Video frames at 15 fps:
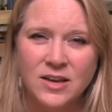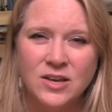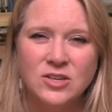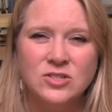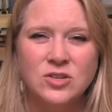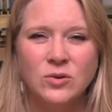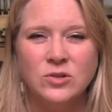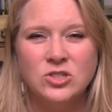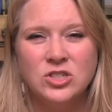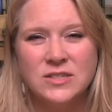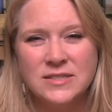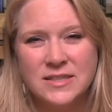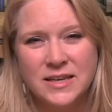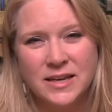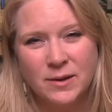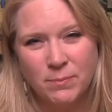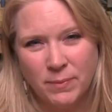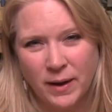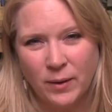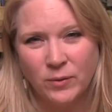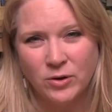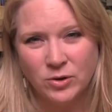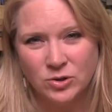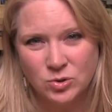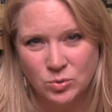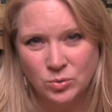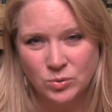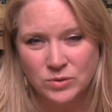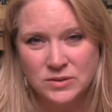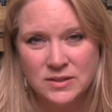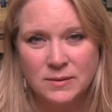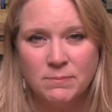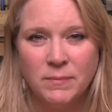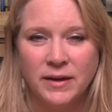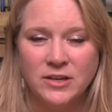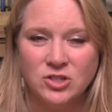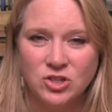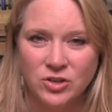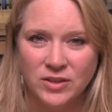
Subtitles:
So just think about your tools. Make sure